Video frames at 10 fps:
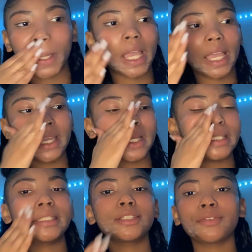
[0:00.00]
I
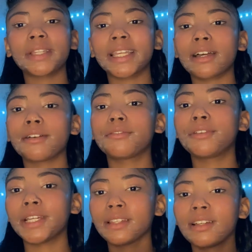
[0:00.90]
had this for like a
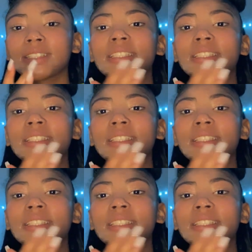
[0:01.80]
very long